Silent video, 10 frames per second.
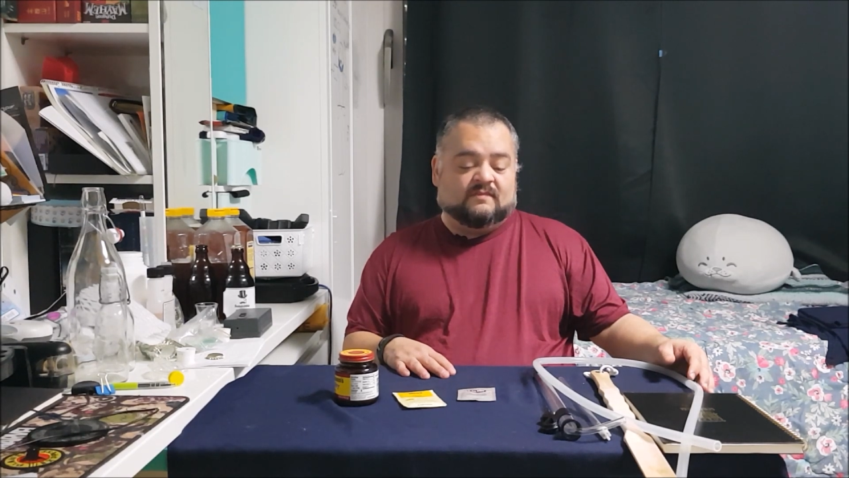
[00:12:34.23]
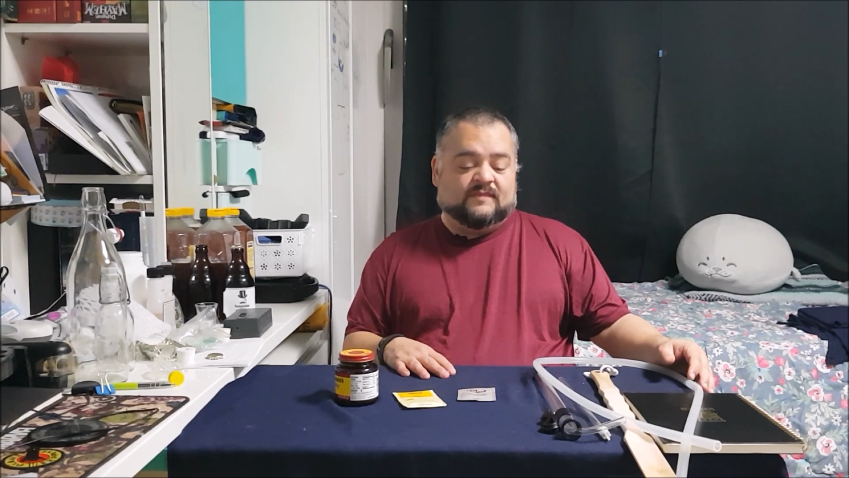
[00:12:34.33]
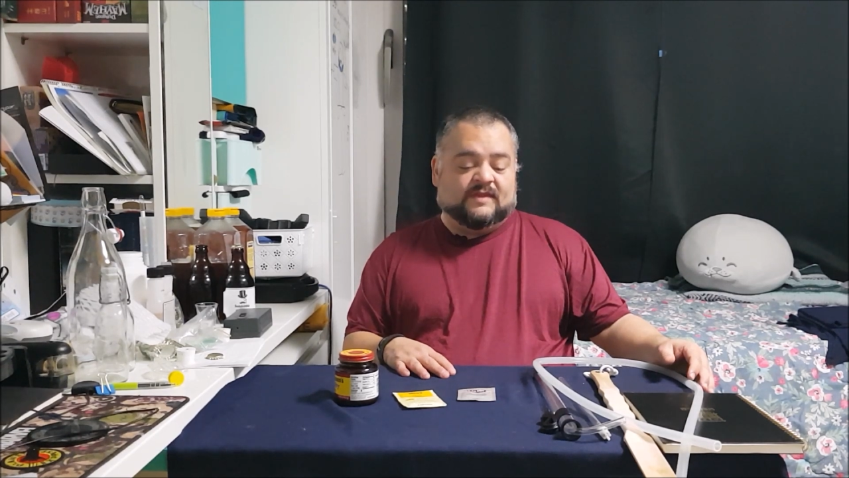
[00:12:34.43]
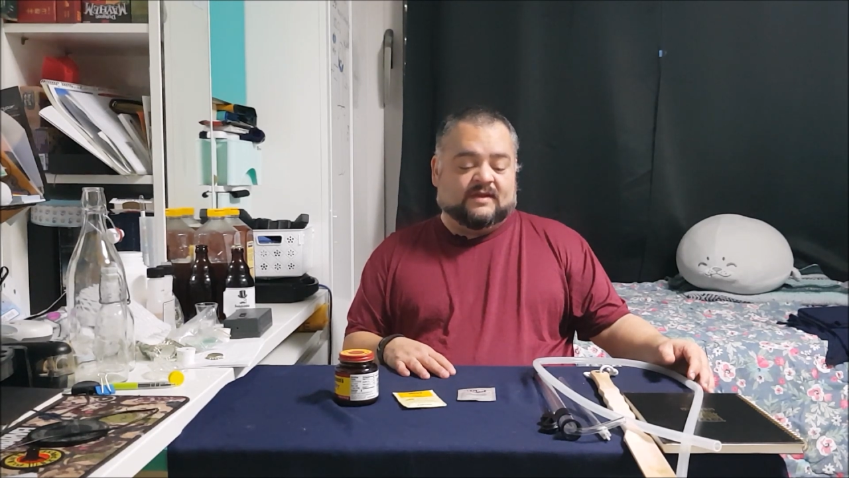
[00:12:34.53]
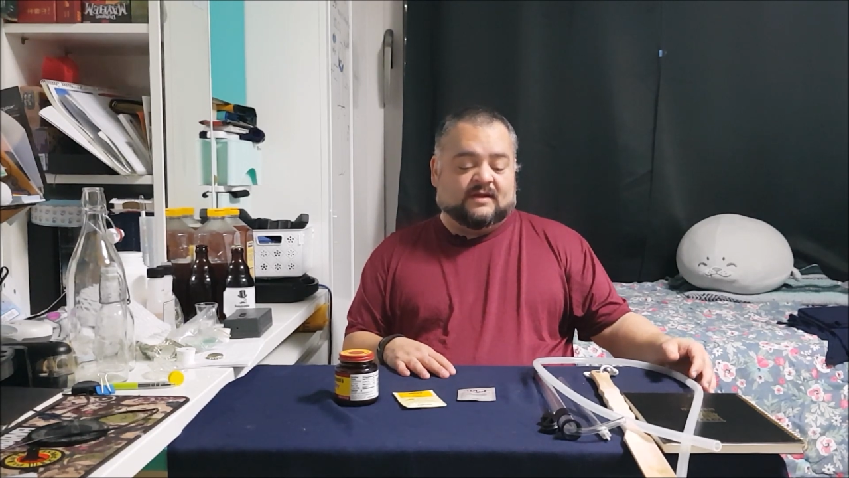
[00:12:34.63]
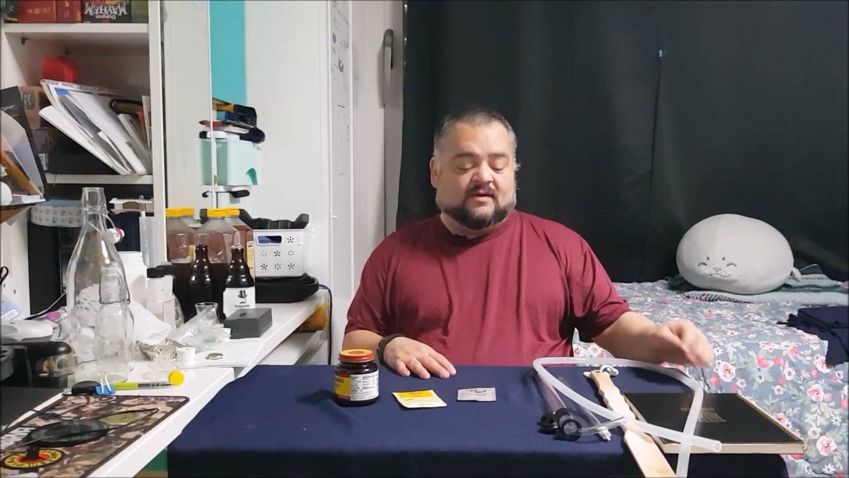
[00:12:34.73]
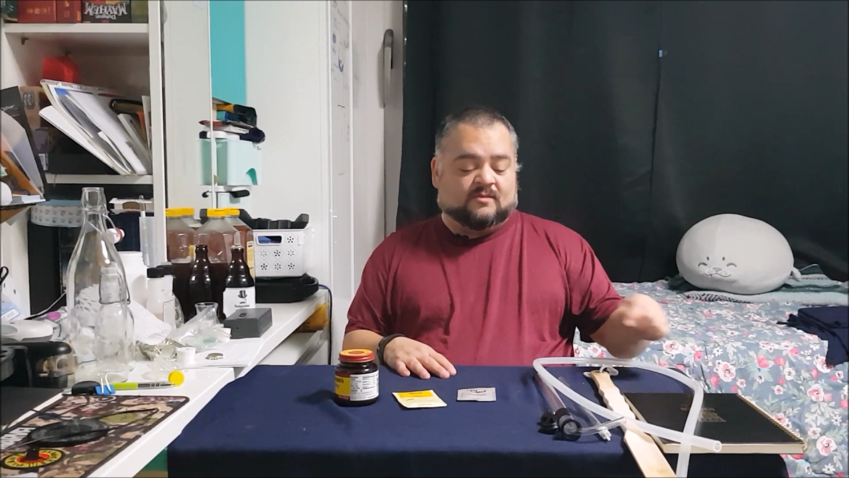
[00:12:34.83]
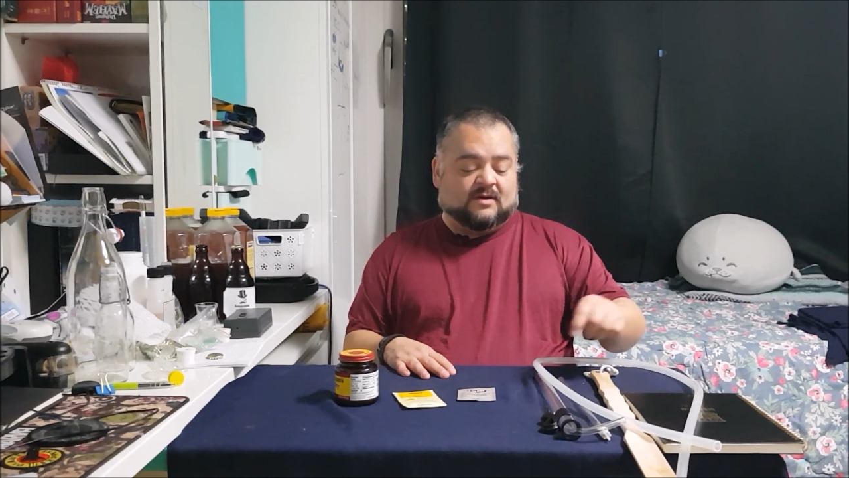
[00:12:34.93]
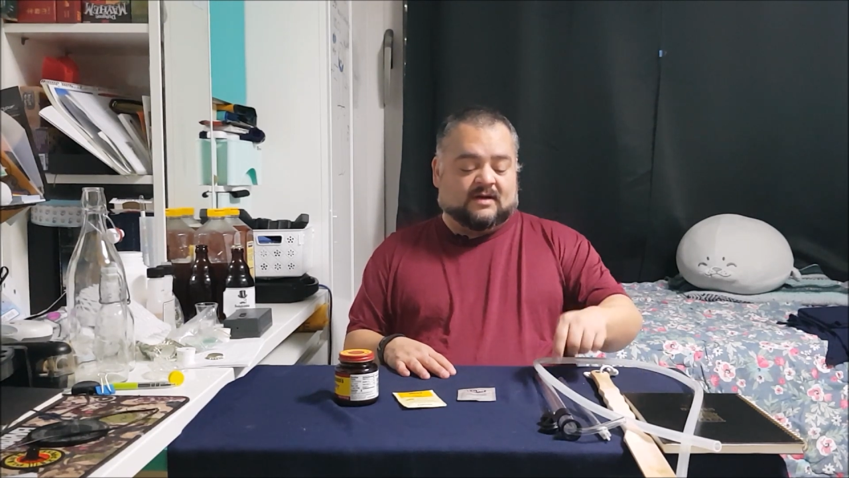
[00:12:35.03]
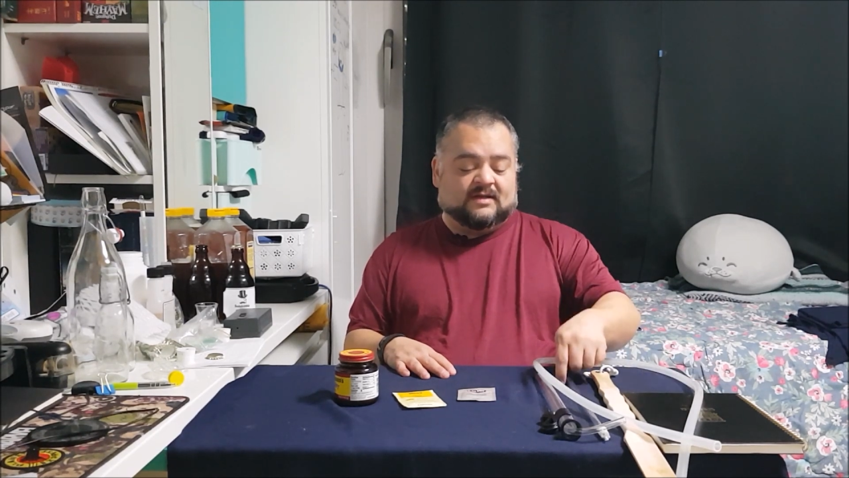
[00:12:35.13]
The
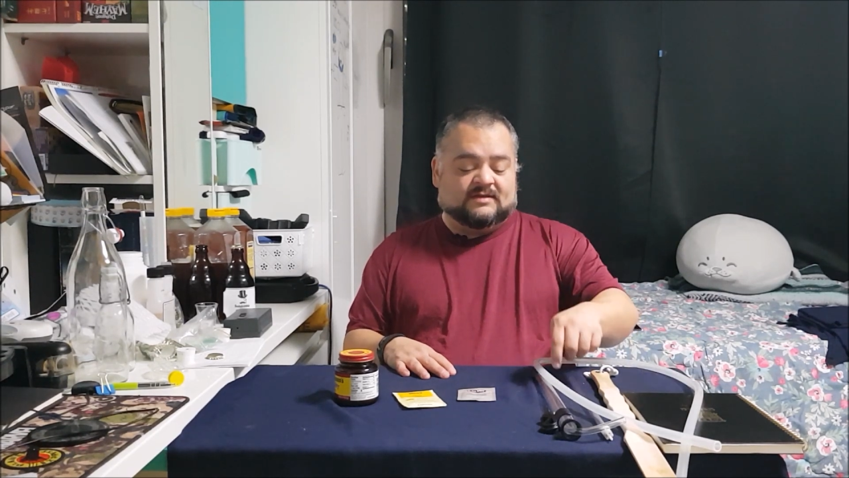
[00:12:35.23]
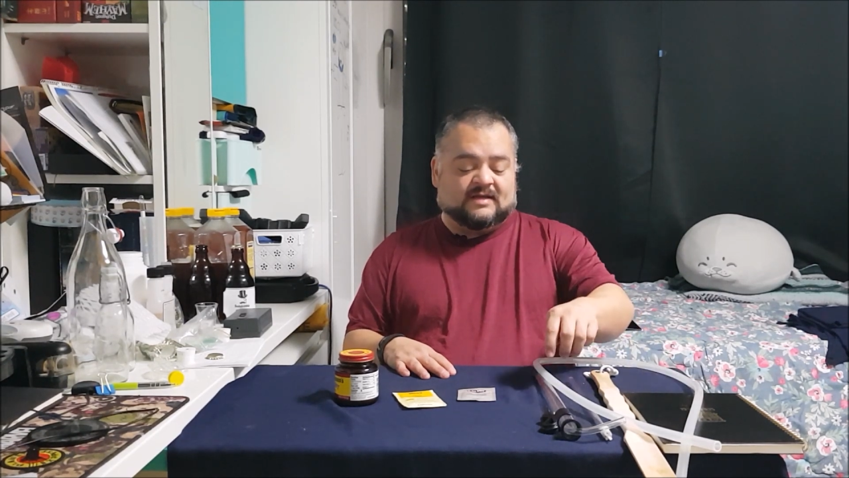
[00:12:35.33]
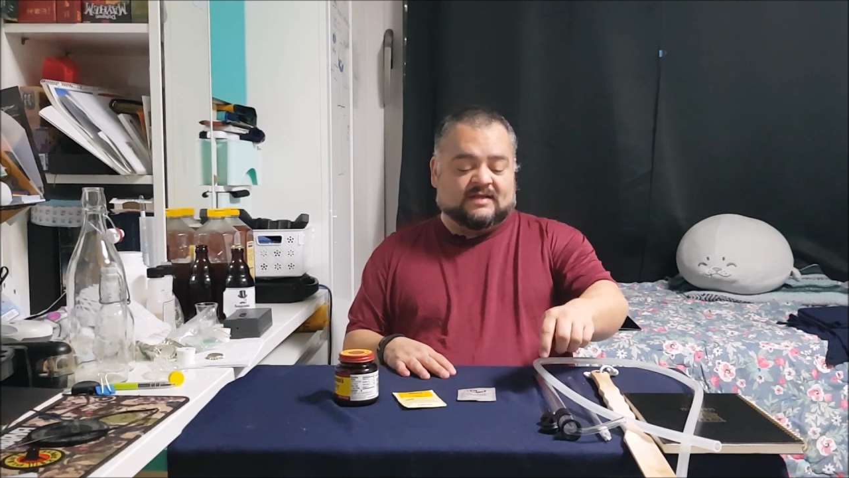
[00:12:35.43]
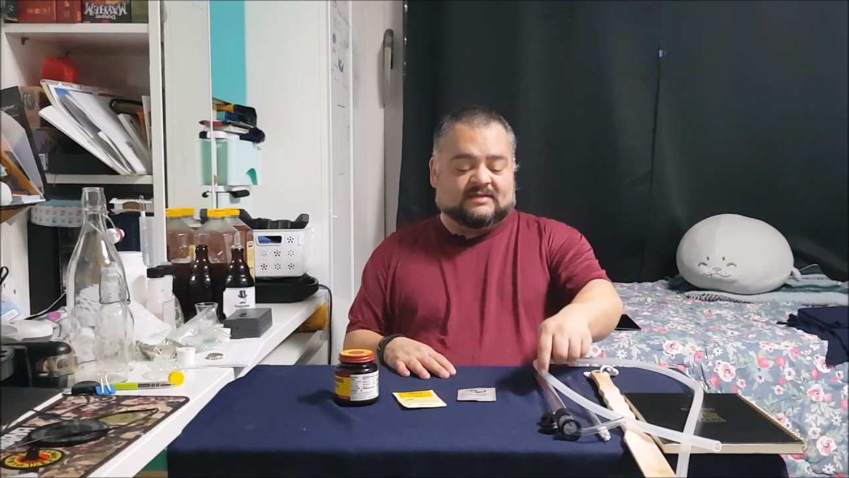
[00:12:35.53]
wand and